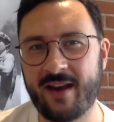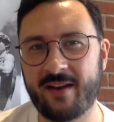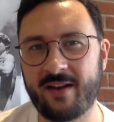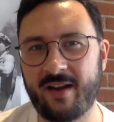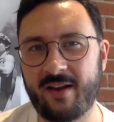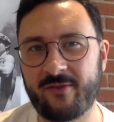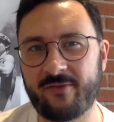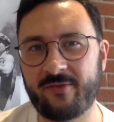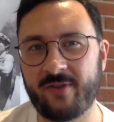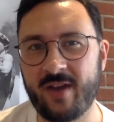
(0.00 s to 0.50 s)

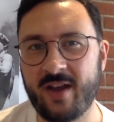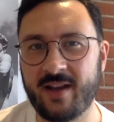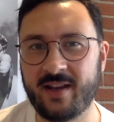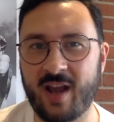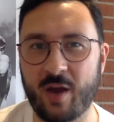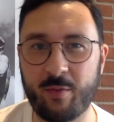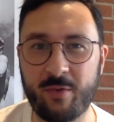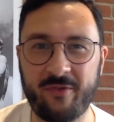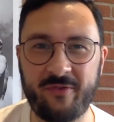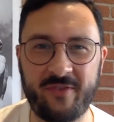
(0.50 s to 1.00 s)
enough
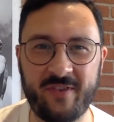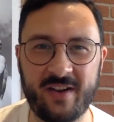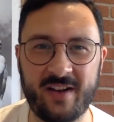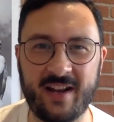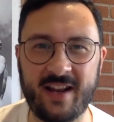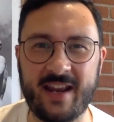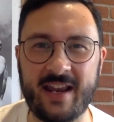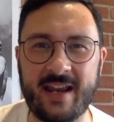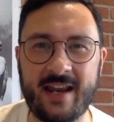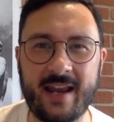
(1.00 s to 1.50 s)
that we
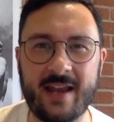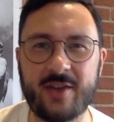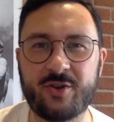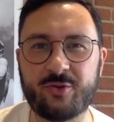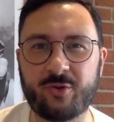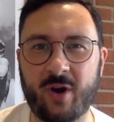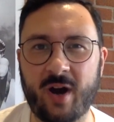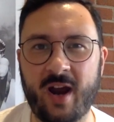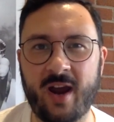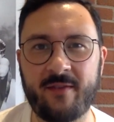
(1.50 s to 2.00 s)
feel an innate
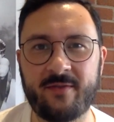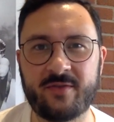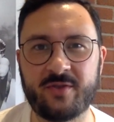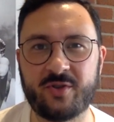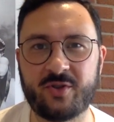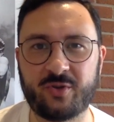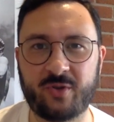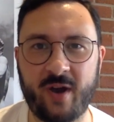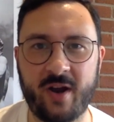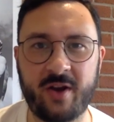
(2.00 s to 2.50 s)
drive
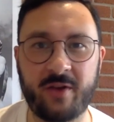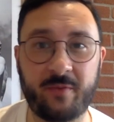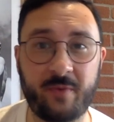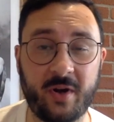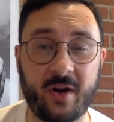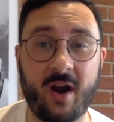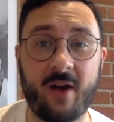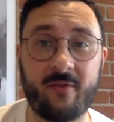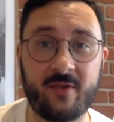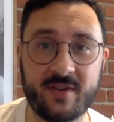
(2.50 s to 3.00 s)
to try to
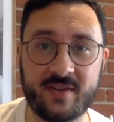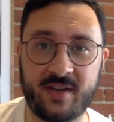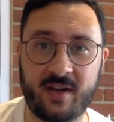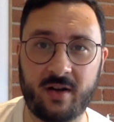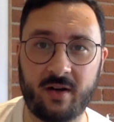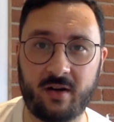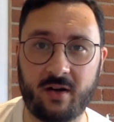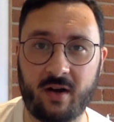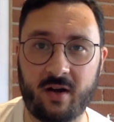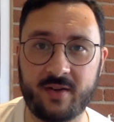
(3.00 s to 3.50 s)
recover
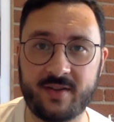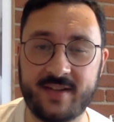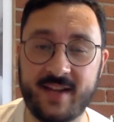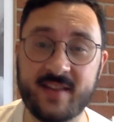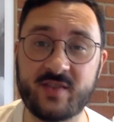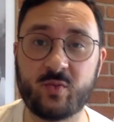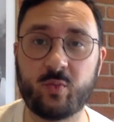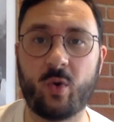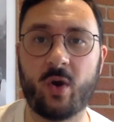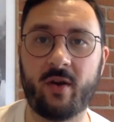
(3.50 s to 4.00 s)
sunk cost.
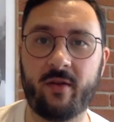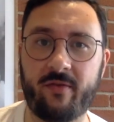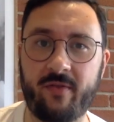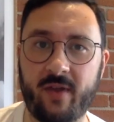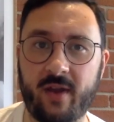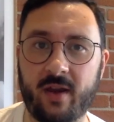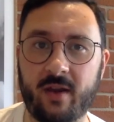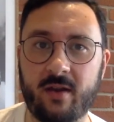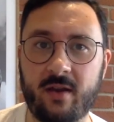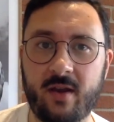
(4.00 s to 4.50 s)
That's one
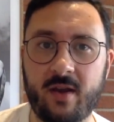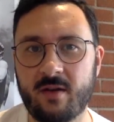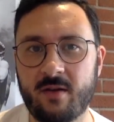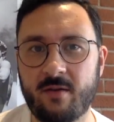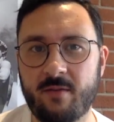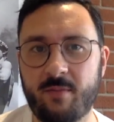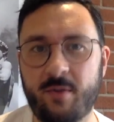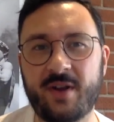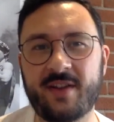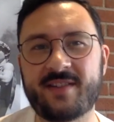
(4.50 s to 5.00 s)
thing.
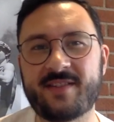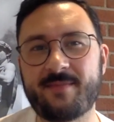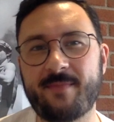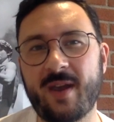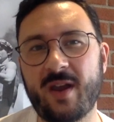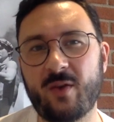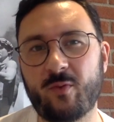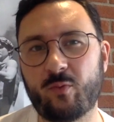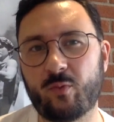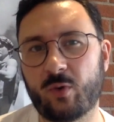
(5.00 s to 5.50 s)
But it's
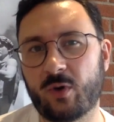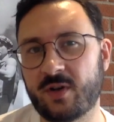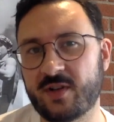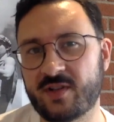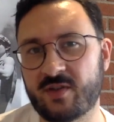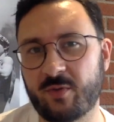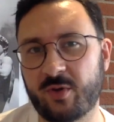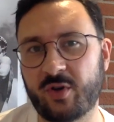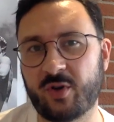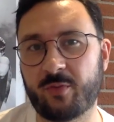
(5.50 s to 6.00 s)
made
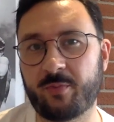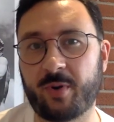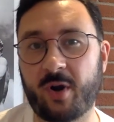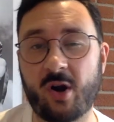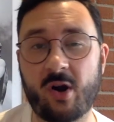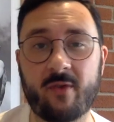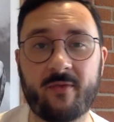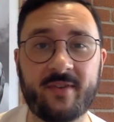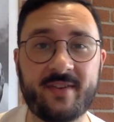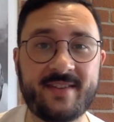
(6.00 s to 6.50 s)
worse when you're
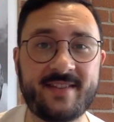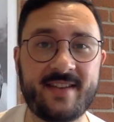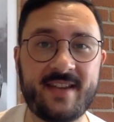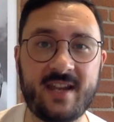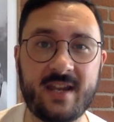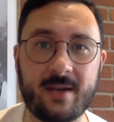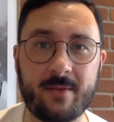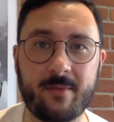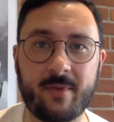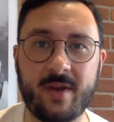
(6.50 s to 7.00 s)
part of a
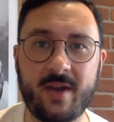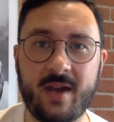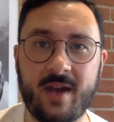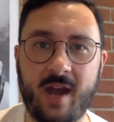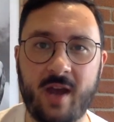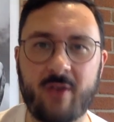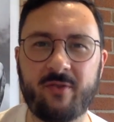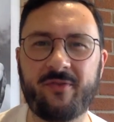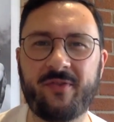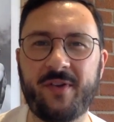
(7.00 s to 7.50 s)
team
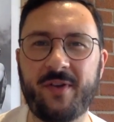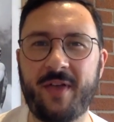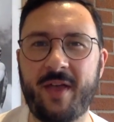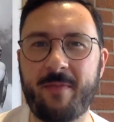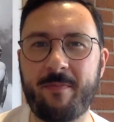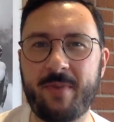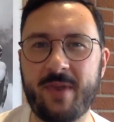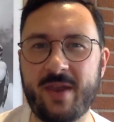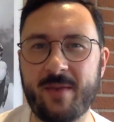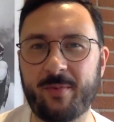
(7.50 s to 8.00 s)
and you feel
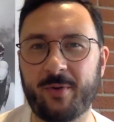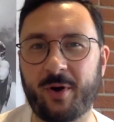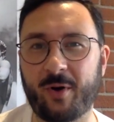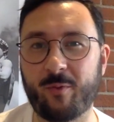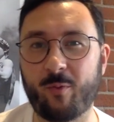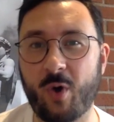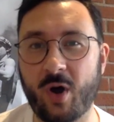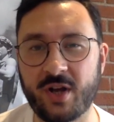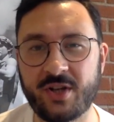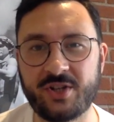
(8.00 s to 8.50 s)
that people
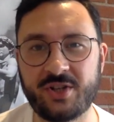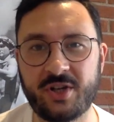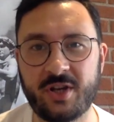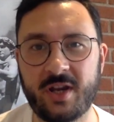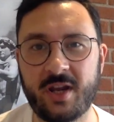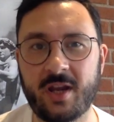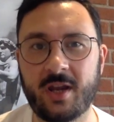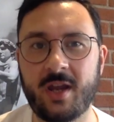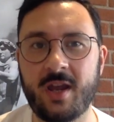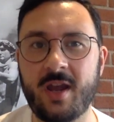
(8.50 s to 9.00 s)
are
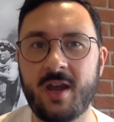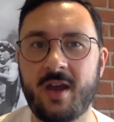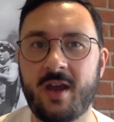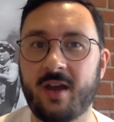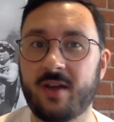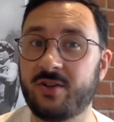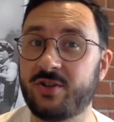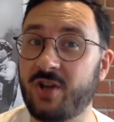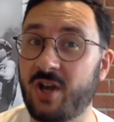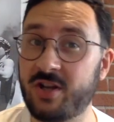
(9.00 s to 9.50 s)
watching
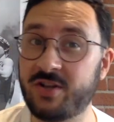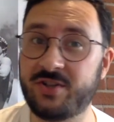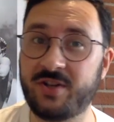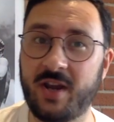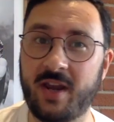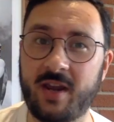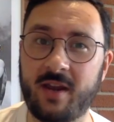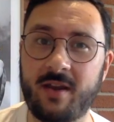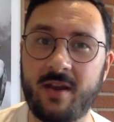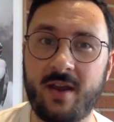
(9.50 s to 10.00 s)
and
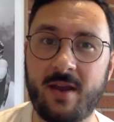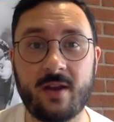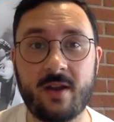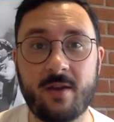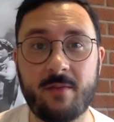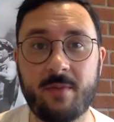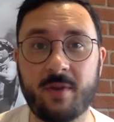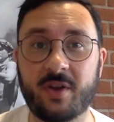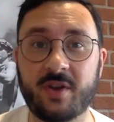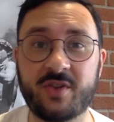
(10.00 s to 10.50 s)
judging
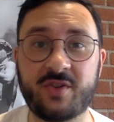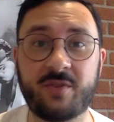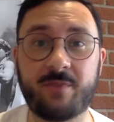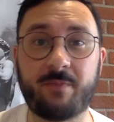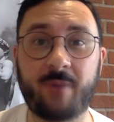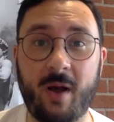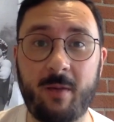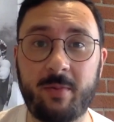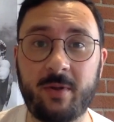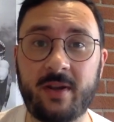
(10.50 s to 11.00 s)
because you're
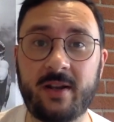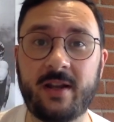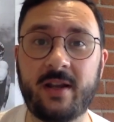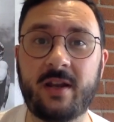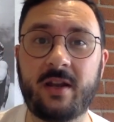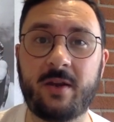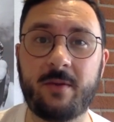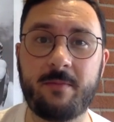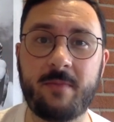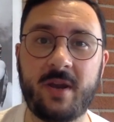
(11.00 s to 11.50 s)
publicly
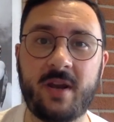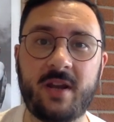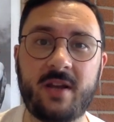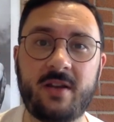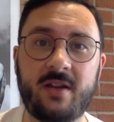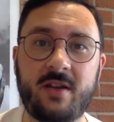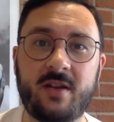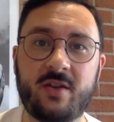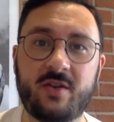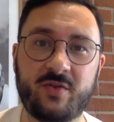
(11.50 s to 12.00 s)

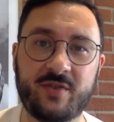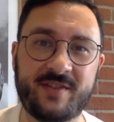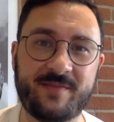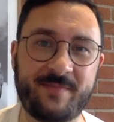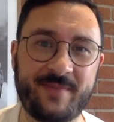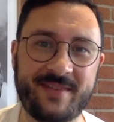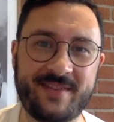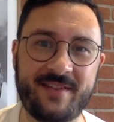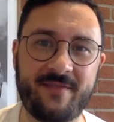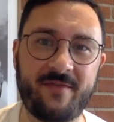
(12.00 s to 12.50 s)
committed to a
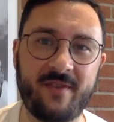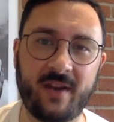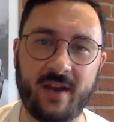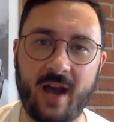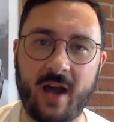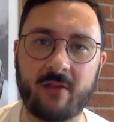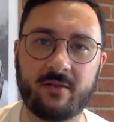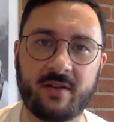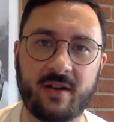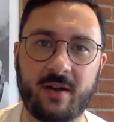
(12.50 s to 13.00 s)

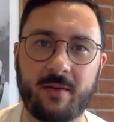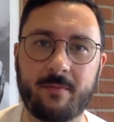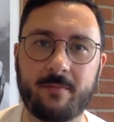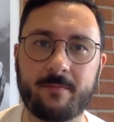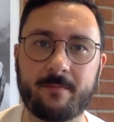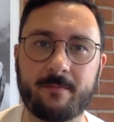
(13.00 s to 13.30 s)
specific outcome.